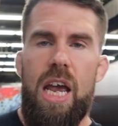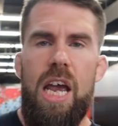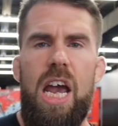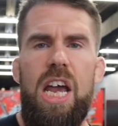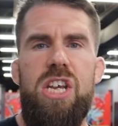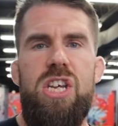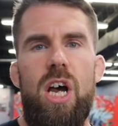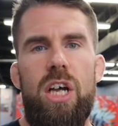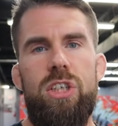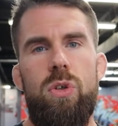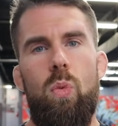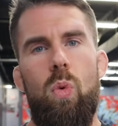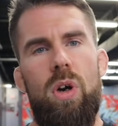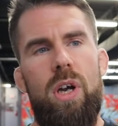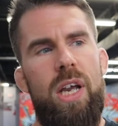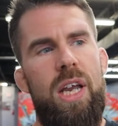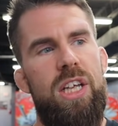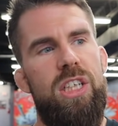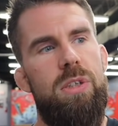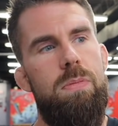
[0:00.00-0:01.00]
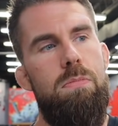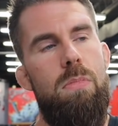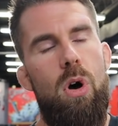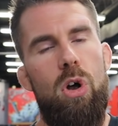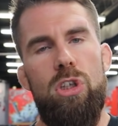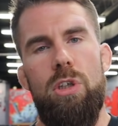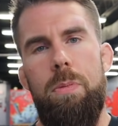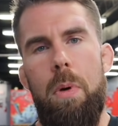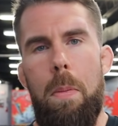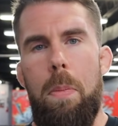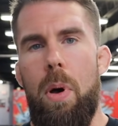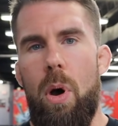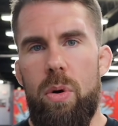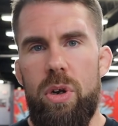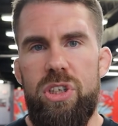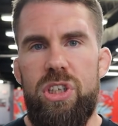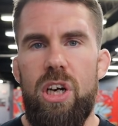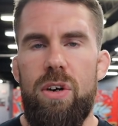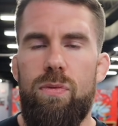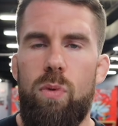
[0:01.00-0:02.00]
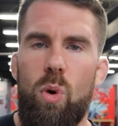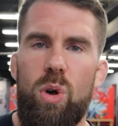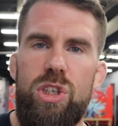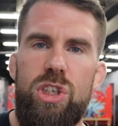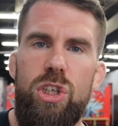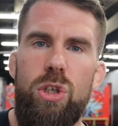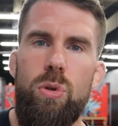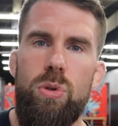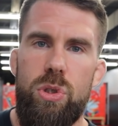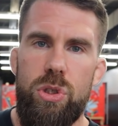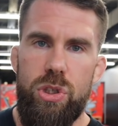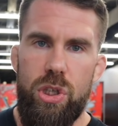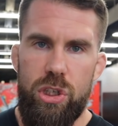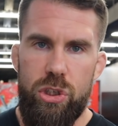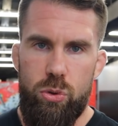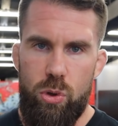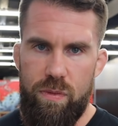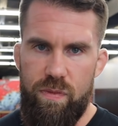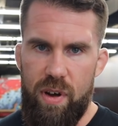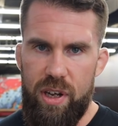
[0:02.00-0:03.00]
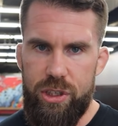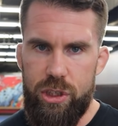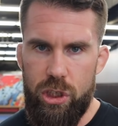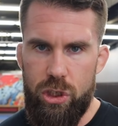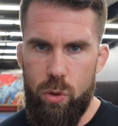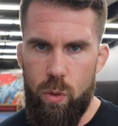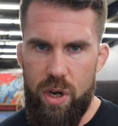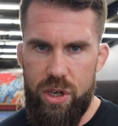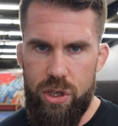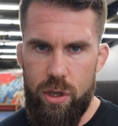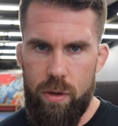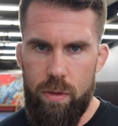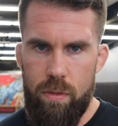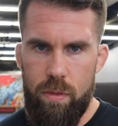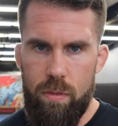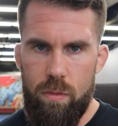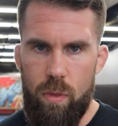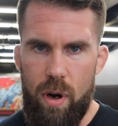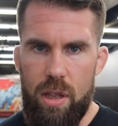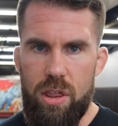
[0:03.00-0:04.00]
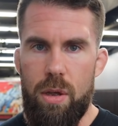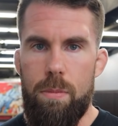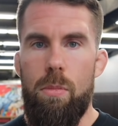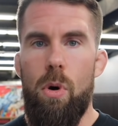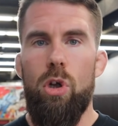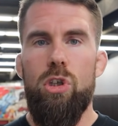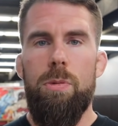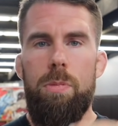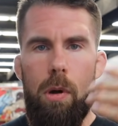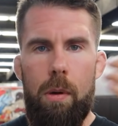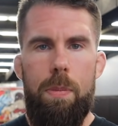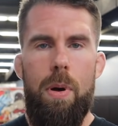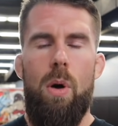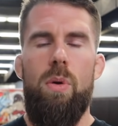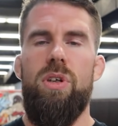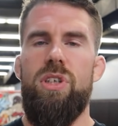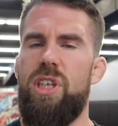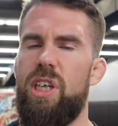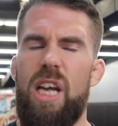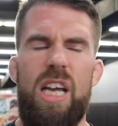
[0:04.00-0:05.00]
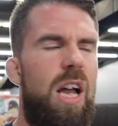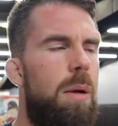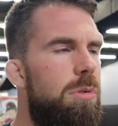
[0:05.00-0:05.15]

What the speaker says: it doesn't work against multiple opponents, therefore it's useless in a street fight situation, right? The multiple opponents thing, it